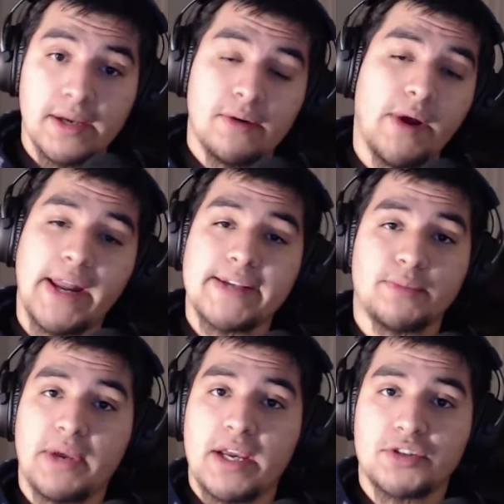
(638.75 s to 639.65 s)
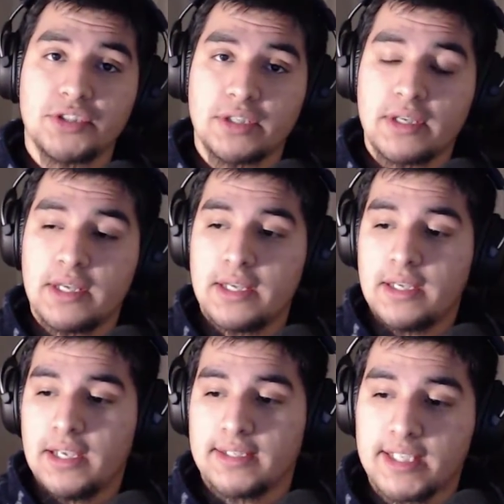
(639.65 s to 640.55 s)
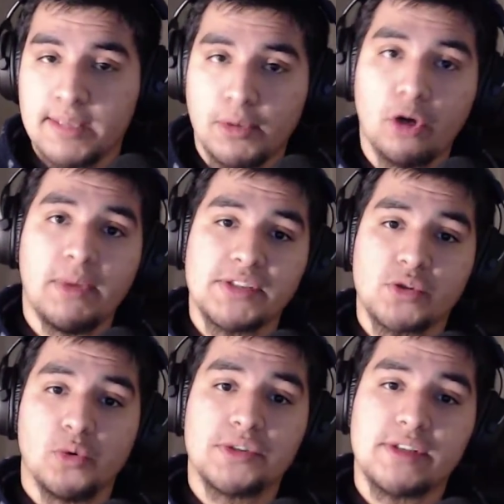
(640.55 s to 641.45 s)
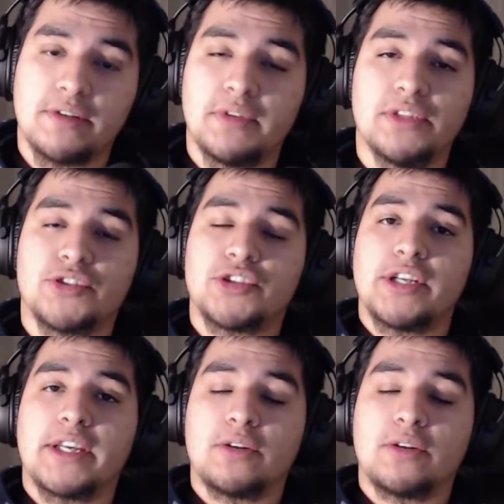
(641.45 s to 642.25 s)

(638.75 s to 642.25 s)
right, as a passion, and keep all my school stuff in check.